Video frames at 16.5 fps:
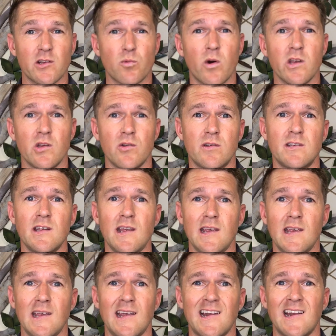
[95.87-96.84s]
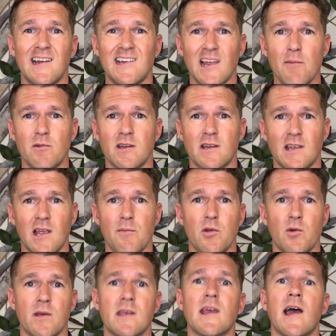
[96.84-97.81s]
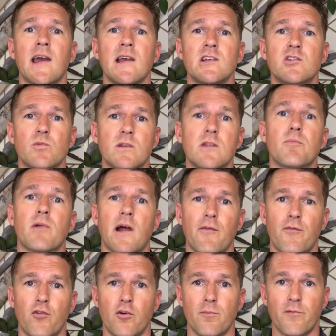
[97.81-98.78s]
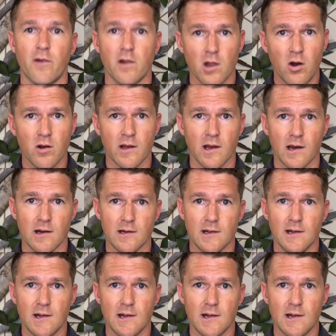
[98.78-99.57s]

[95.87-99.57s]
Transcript: what you see in an attempt to keep you engaged with the platform for longer.